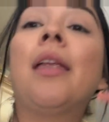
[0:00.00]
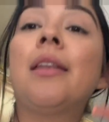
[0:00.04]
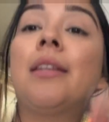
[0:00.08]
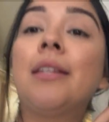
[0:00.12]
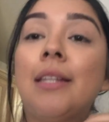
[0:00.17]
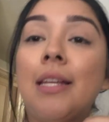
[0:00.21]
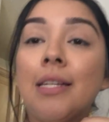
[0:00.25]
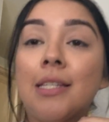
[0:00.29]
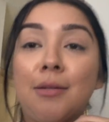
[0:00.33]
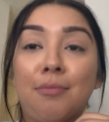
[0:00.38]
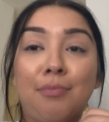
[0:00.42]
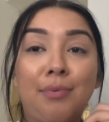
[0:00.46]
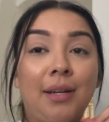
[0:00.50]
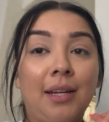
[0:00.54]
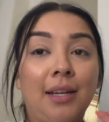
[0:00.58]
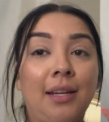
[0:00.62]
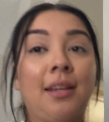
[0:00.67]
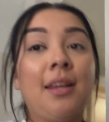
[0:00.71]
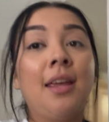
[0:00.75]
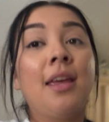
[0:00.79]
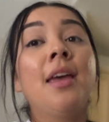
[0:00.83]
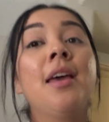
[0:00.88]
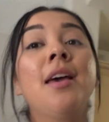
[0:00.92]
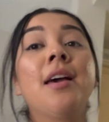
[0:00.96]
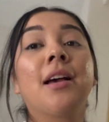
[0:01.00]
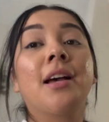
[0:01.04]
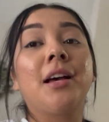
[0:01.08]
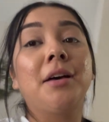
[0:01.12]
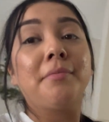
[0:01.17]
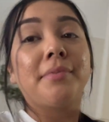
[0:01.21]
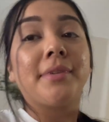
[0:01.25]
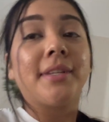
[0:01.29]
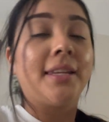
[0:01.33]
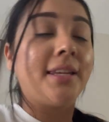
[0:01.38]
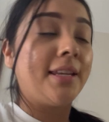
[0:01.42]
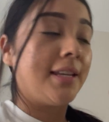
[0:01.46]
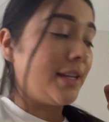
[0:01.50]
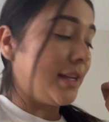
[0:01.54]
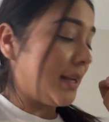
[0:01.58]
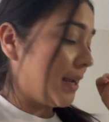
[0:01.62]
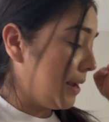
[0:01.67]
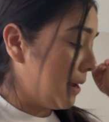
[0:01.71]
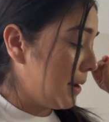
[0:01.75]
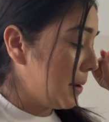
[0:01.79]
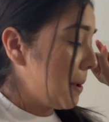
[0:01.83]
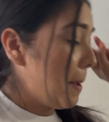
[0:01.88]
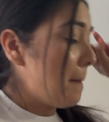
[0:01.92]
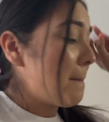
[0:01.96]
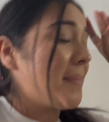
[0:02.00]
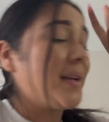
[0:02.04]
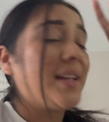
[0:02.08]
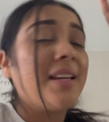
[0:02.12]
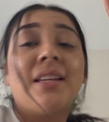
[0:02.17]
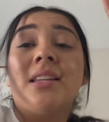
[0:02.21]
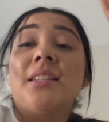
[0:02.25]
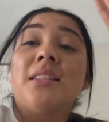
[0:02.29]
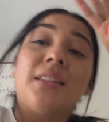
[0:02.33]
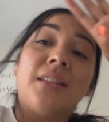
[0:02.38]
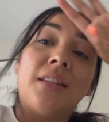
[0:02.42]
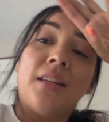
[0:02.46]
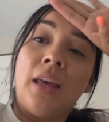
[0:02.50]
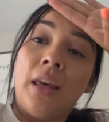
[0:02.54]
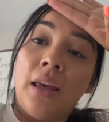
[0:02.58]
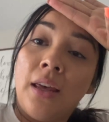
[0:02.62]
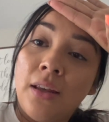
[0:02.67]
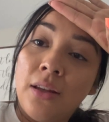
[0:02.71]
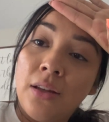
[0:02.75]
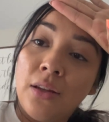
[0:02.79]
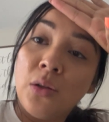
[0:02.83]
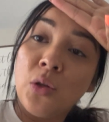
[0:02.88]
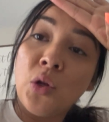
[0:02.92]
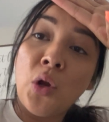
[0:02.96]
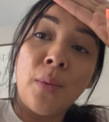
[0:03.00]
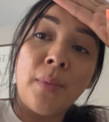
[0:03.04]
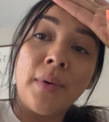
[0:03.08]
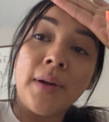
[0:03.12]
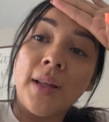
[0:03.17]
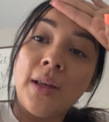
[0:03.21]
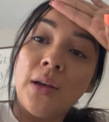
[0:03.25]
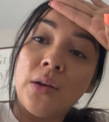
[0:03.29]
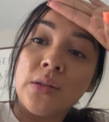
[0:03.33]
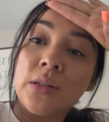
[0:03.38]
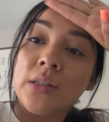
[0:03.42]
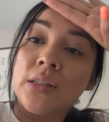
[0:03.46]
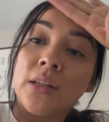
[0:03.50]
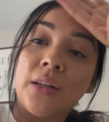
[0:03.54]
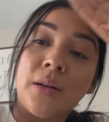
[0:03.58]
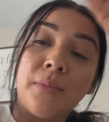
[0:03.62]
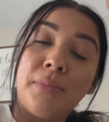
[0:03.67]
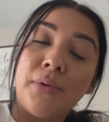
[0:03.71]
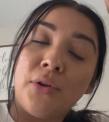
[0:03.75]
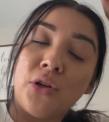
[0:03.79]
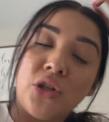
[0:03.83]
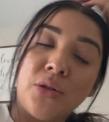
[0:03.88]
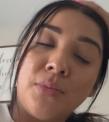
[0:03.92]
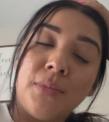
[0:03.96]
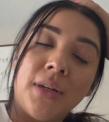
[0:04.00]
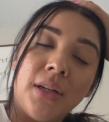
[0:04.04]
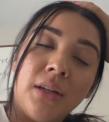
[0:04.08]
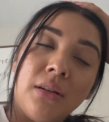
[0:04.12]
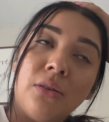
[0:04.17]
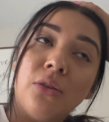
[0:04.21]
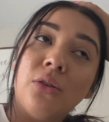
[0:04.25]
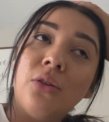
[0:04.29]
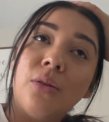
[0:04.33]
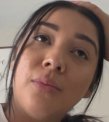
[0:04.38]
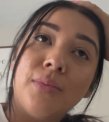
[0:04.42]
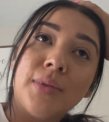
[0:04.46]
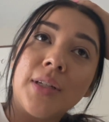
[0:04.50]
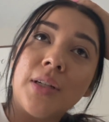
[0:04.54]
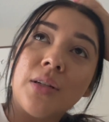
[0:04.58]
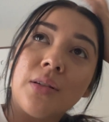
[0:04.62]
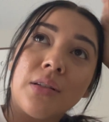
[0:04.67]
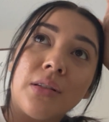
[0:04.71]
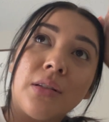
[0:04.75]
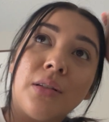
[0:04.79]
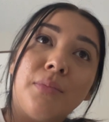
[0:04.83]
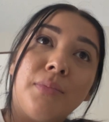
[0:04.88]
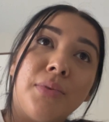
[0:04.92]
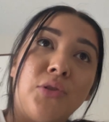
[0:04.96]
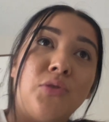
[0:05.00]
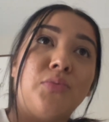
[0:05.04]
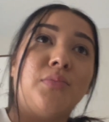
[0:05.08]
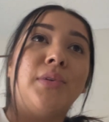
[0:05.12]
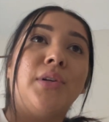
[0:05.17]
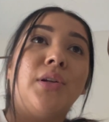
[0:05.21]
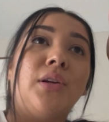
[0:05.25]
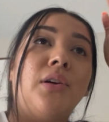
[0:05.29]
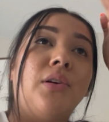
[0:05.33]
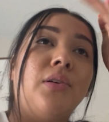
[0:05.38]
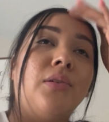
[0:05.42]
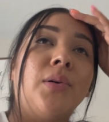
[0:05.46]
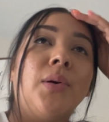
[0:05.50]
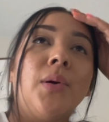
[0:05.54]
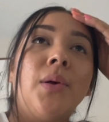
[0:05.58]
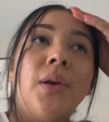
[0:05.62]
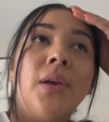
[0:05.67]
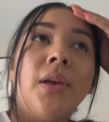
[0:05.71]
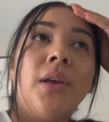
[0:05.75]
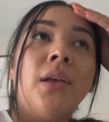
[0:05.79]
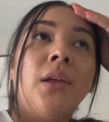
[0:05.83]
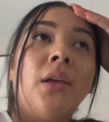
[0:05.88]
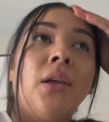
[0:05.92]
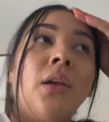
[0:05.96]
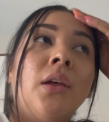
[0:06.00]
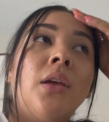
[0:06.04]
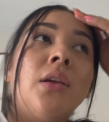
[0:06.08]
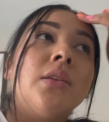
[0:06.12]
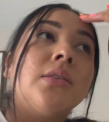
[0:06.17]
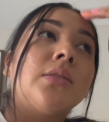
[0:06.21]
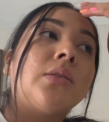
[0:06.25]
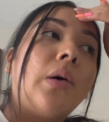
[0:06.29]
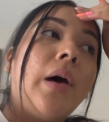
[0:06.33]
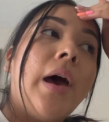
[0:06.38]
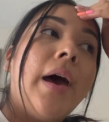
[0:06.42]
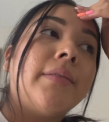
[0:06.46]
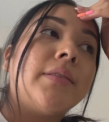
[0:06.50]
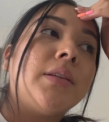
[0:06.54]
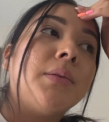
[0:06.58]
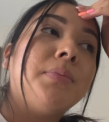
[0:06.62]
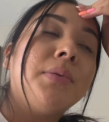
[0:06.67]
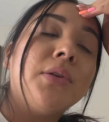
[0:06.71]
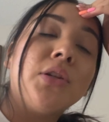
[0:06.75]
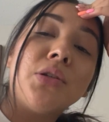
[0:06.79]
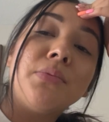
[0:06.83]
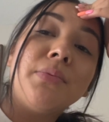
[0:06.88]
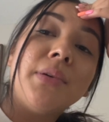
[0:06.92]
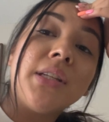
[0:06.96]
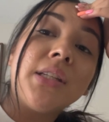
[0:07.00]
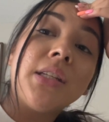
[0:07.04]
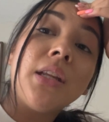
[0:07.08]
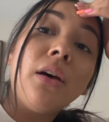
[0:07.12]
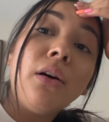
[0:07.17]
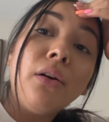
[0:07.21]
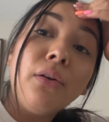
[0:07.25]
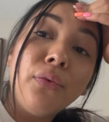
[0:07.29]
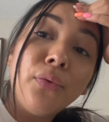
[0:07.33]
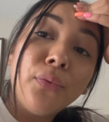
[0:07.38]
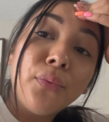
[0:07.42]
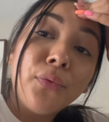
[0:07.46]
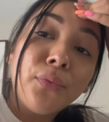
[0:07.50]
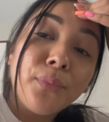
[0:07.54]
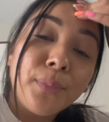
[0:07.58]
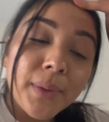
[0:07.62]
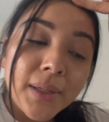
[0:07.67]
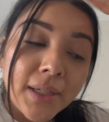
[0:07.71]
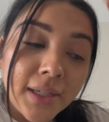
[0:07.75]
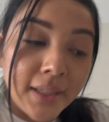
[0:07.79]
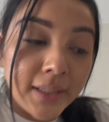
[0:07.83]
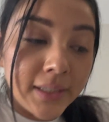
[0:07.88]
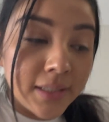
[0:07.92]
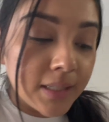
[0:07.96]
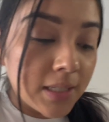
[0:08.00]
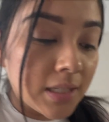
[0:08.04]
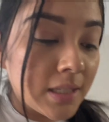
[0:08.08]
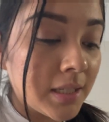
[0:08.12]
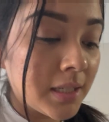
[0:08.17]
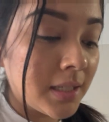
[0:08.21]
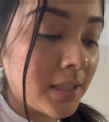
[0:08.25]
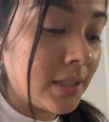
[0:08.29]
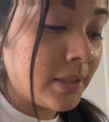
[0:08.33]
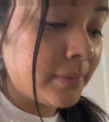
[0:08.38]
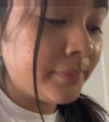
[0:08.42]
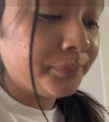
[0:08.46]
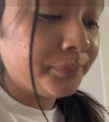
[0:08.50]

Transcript: discipline comes in, because nobody else is gonna push me. Nobody else is gonna push me to go. So I have to push myself, because